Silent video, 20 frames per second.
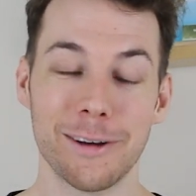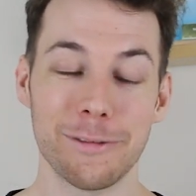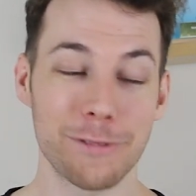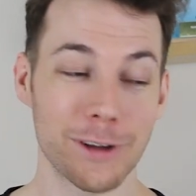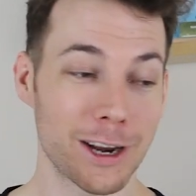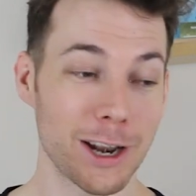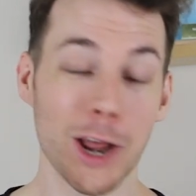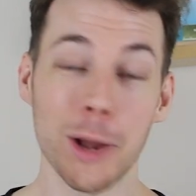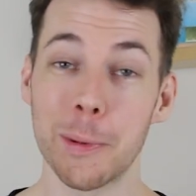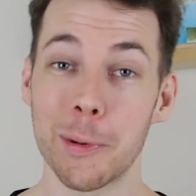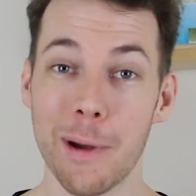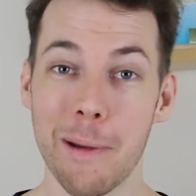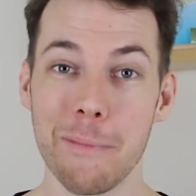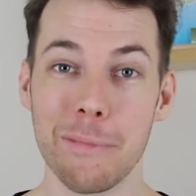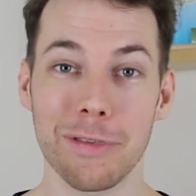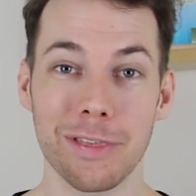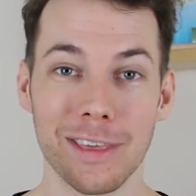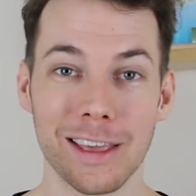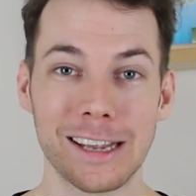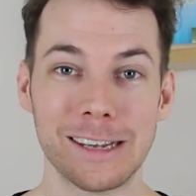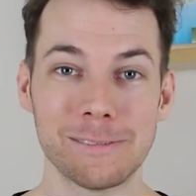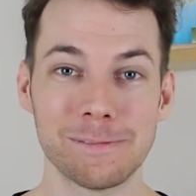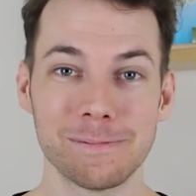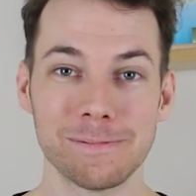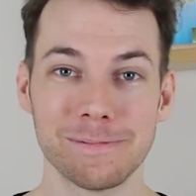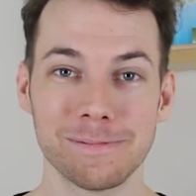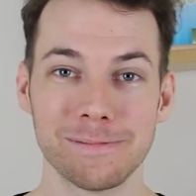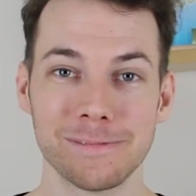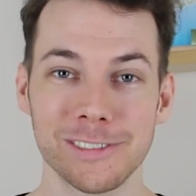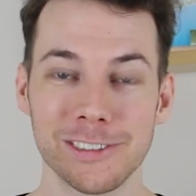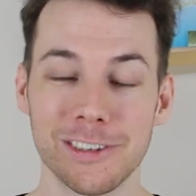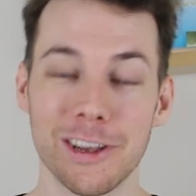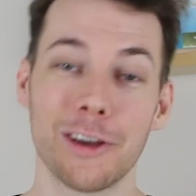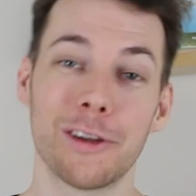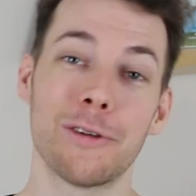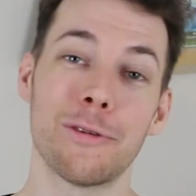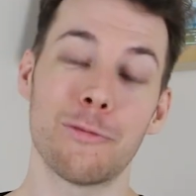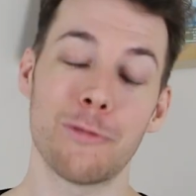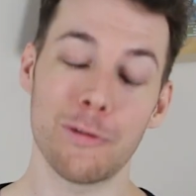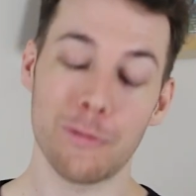for global empathy.
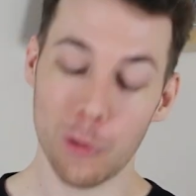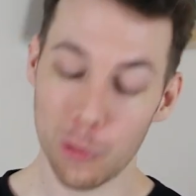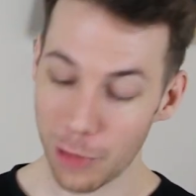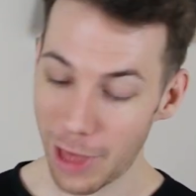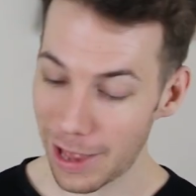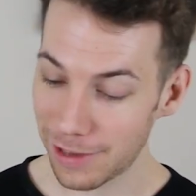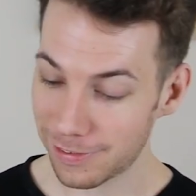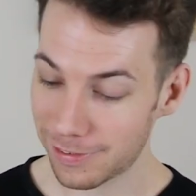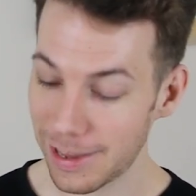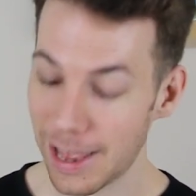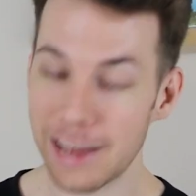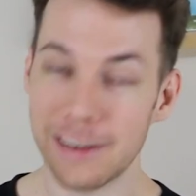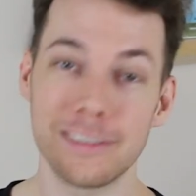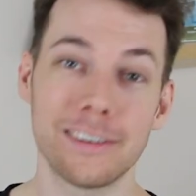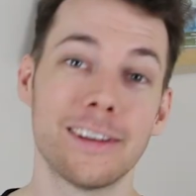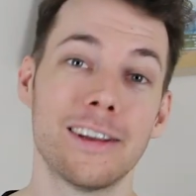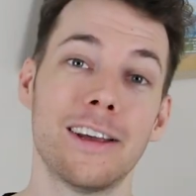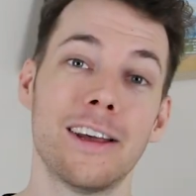So with all that said,